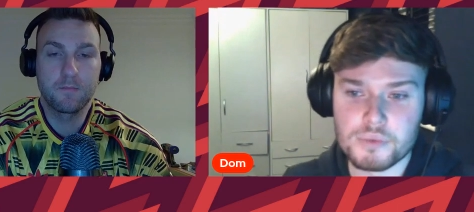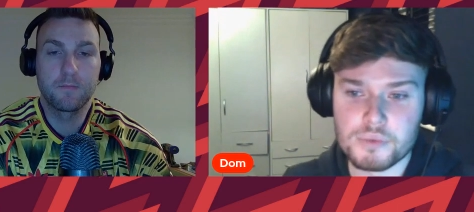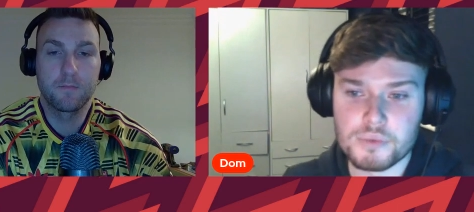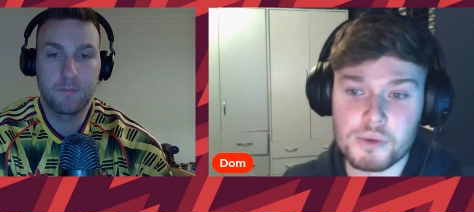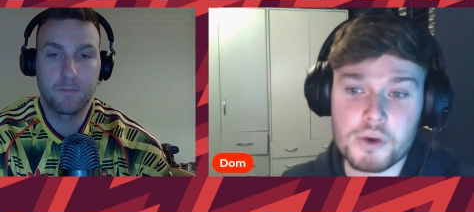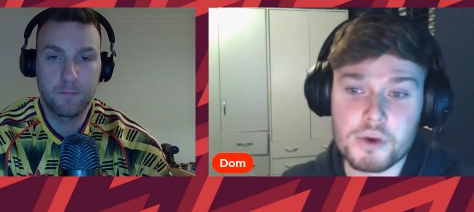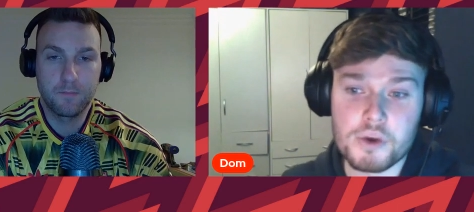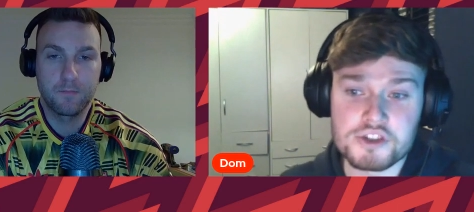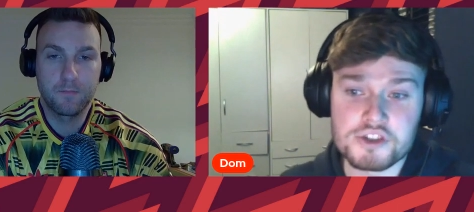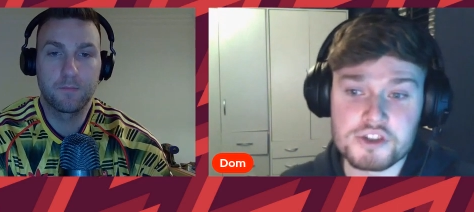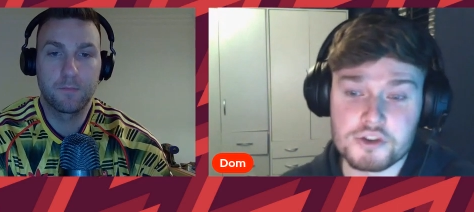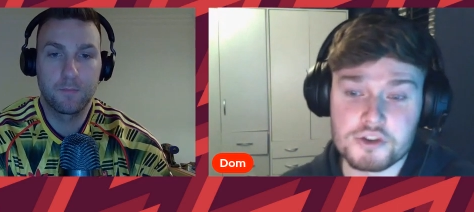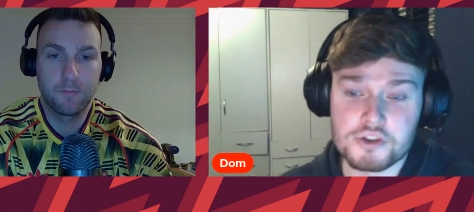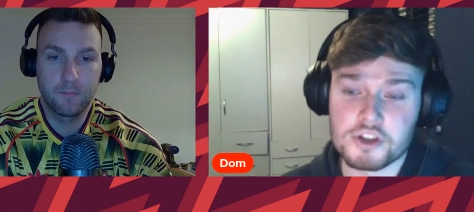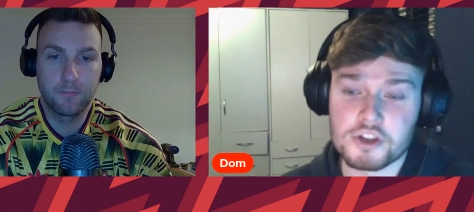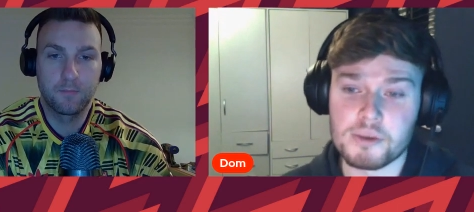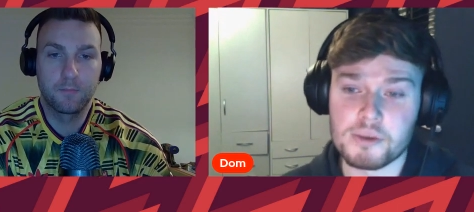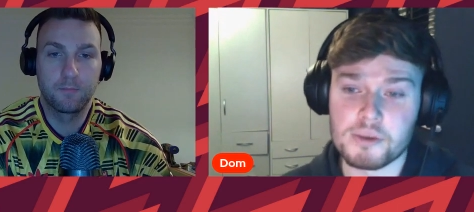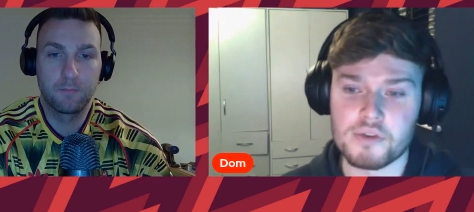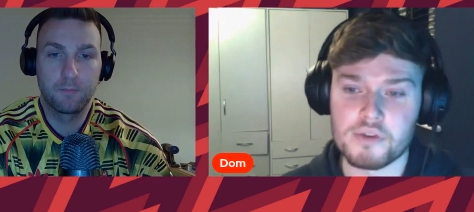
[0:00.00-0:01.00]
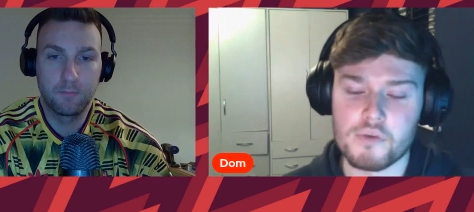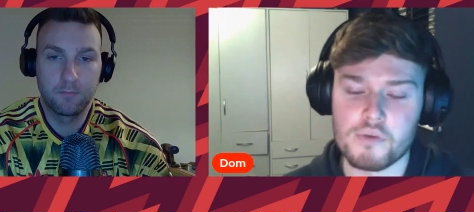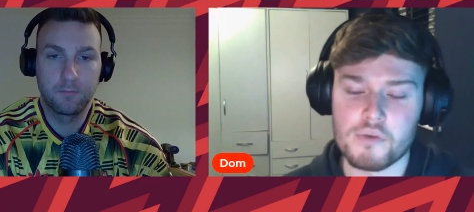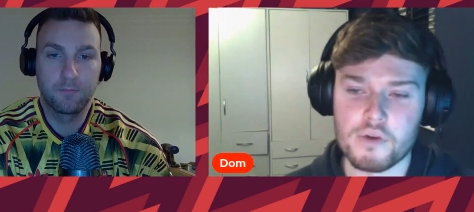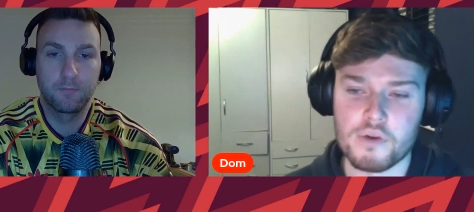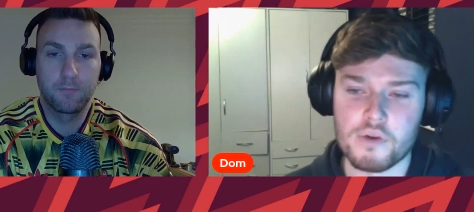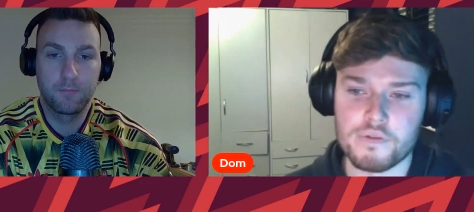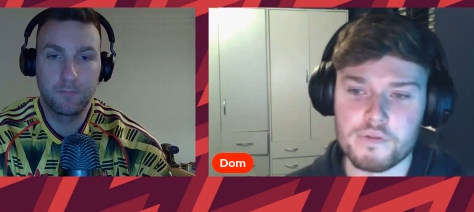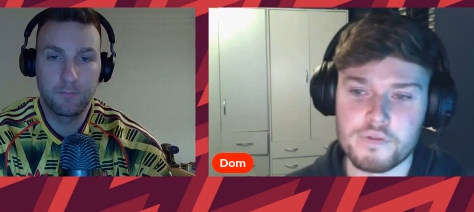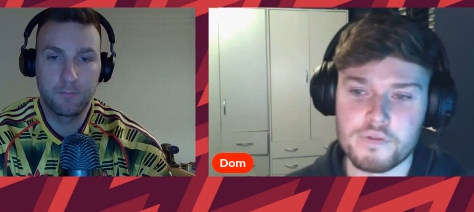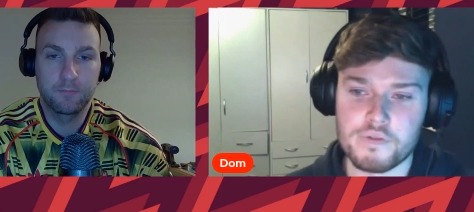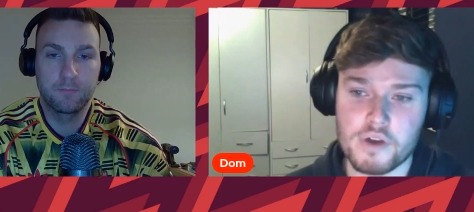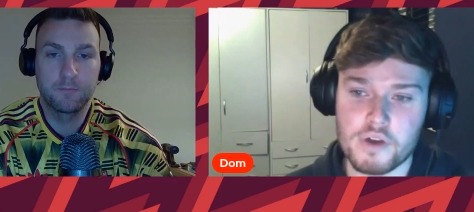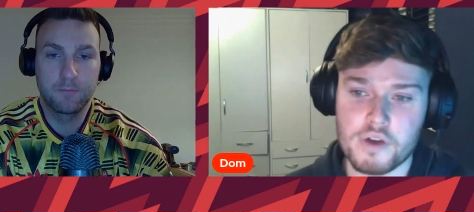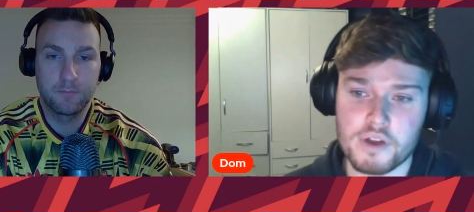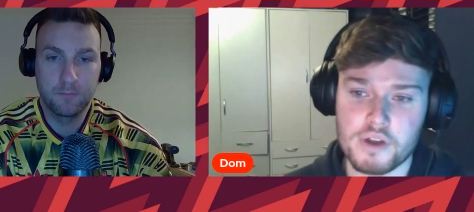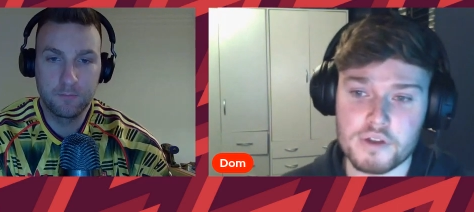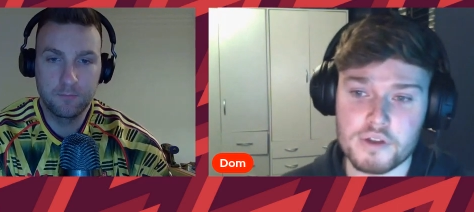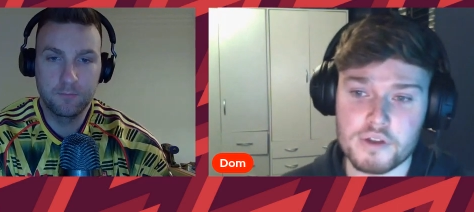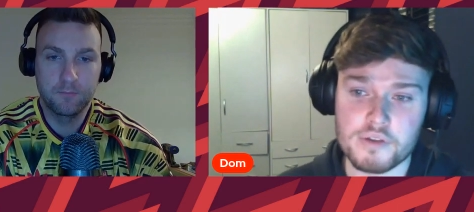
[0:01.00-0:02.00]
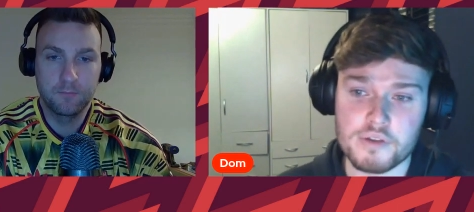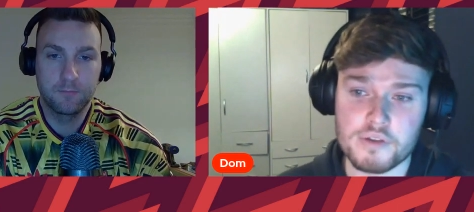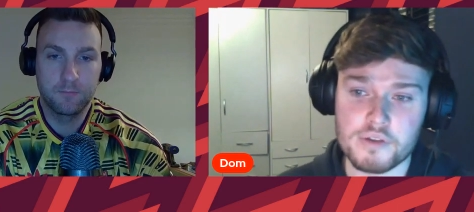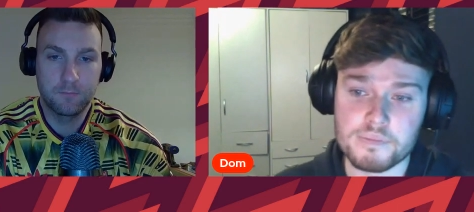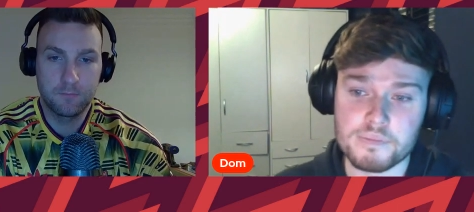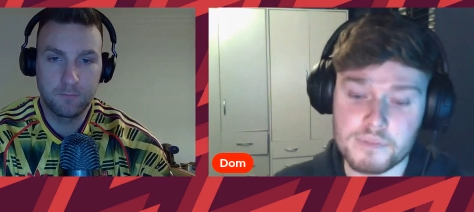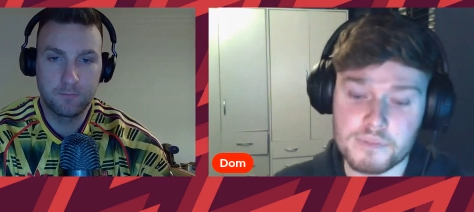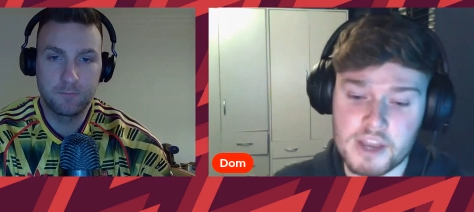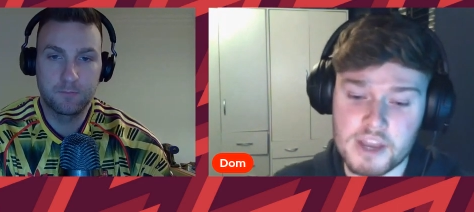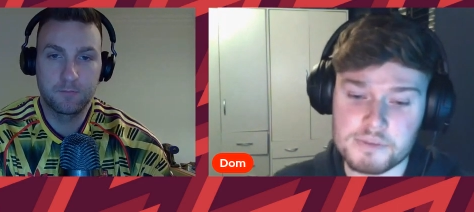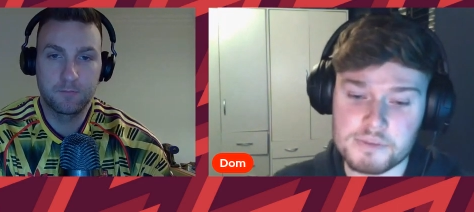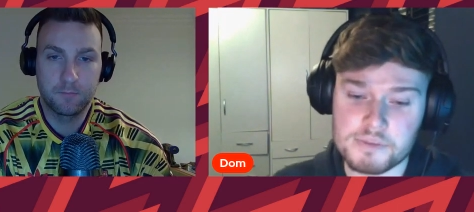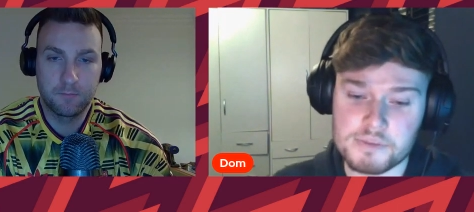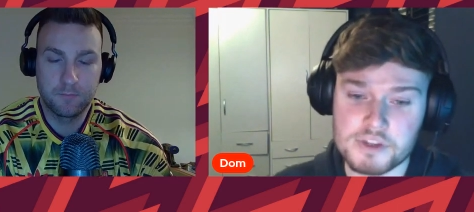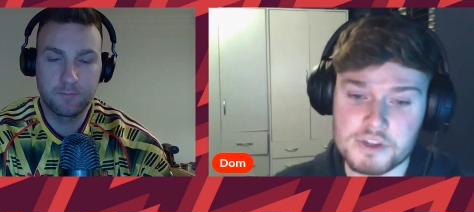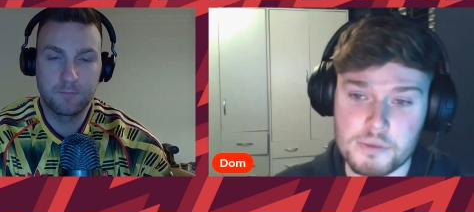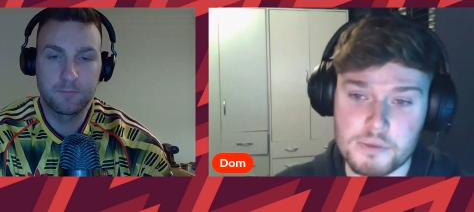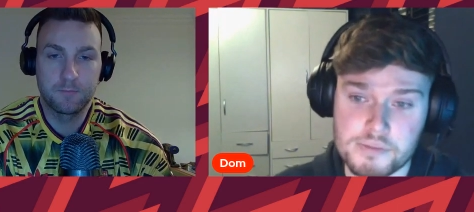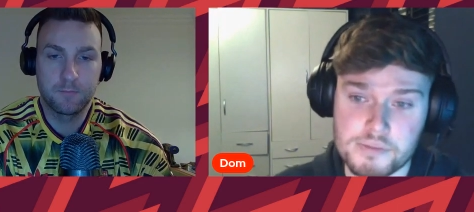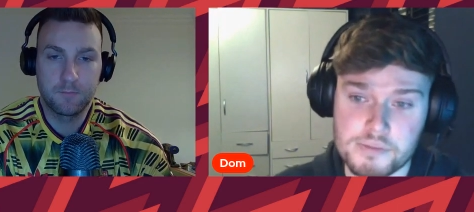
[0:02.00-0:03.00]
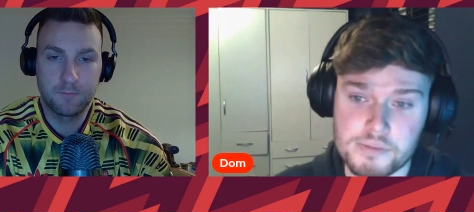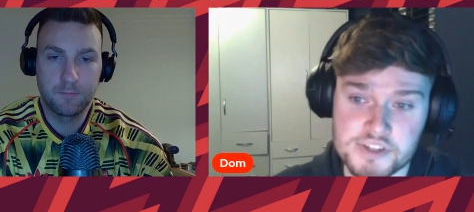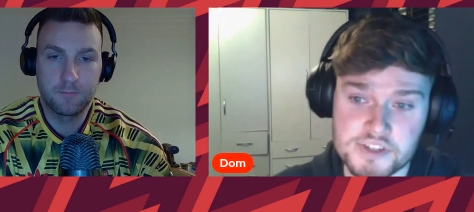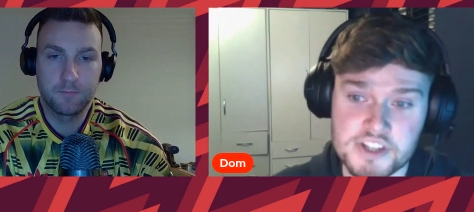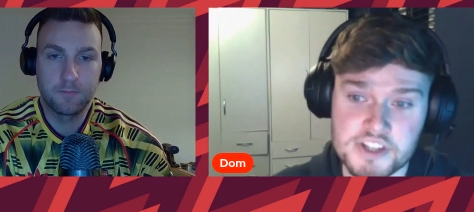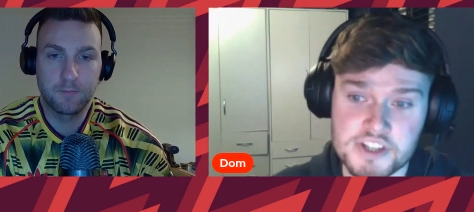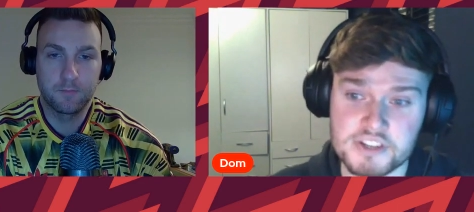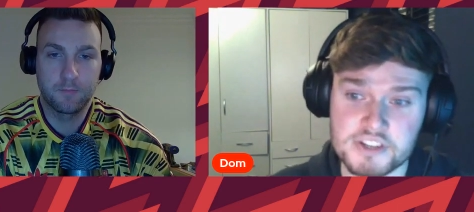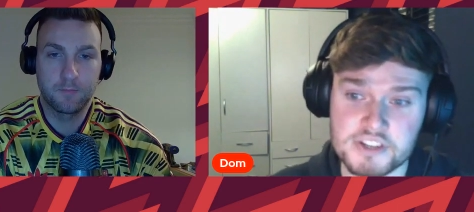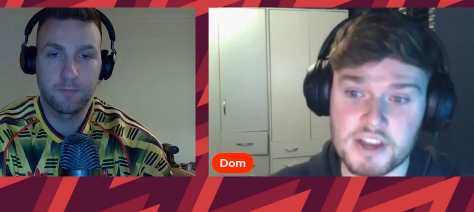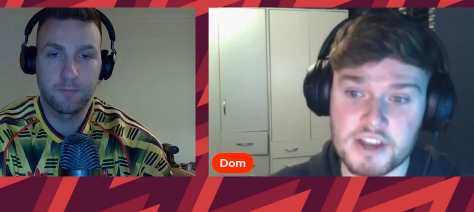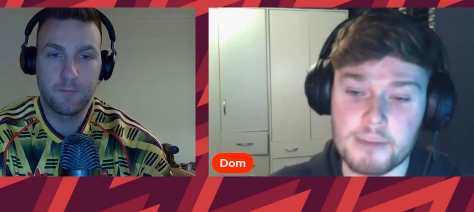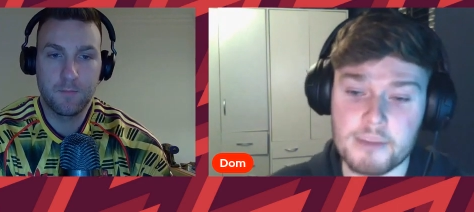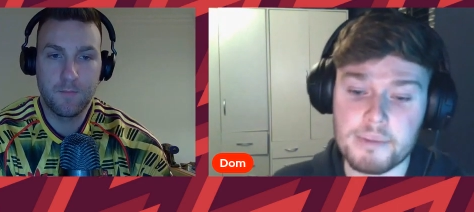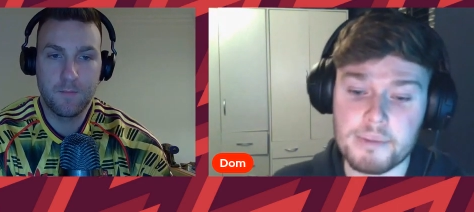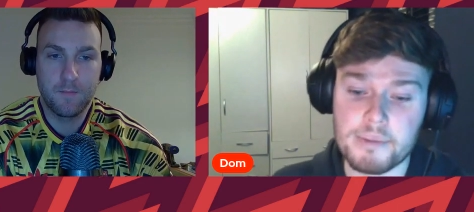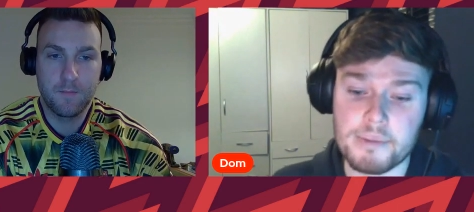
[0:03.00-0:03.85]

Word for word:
Speaker 1: we were stuck in a bit of a rut for the games that preceded that.